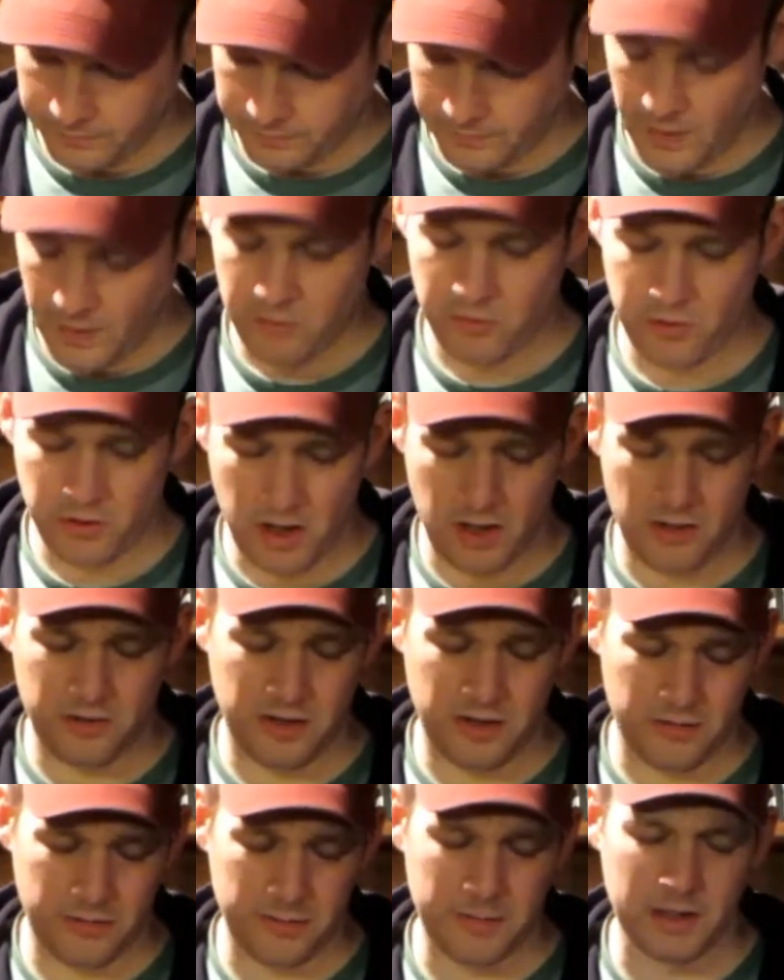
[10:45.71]
this cigar is
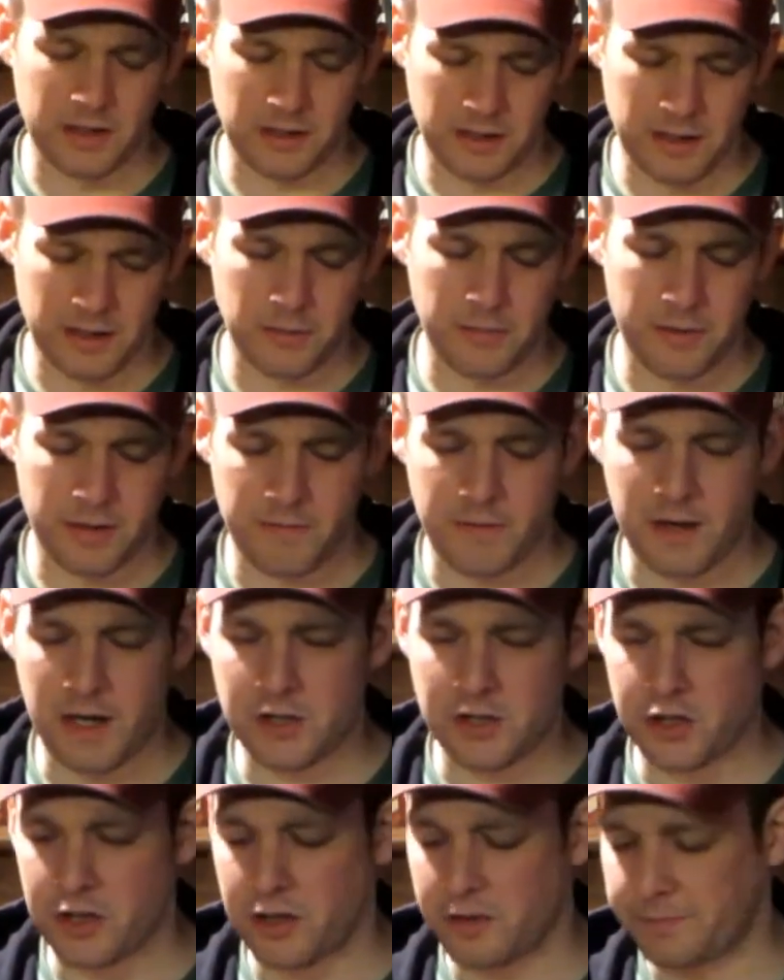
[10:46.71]
giving me a little bit of
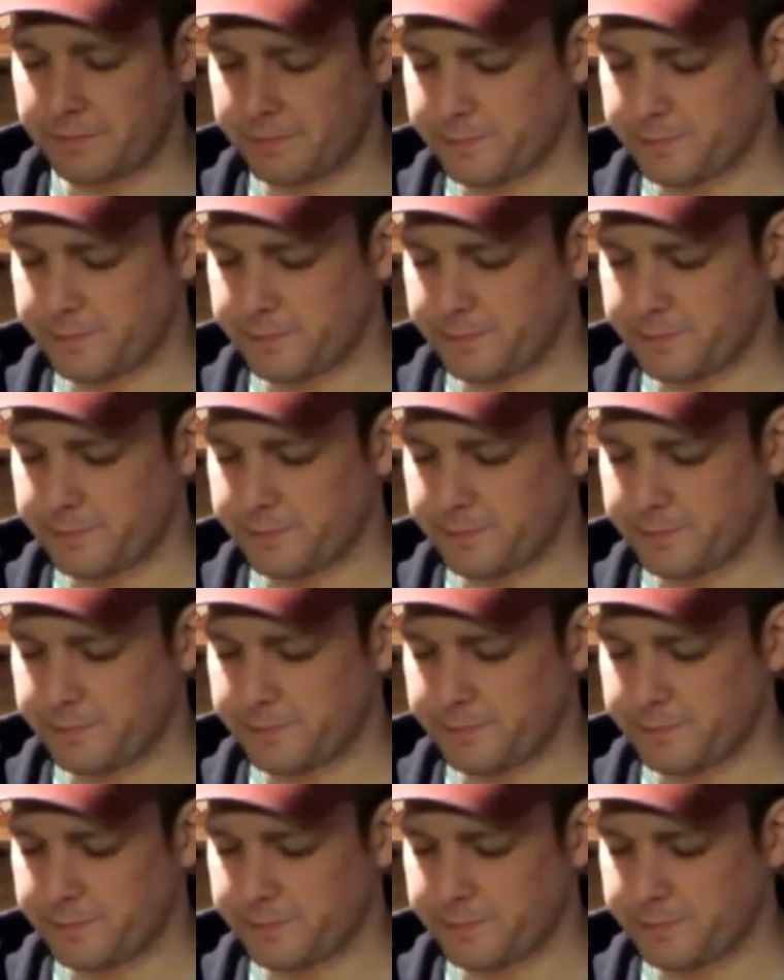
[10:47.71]
agita.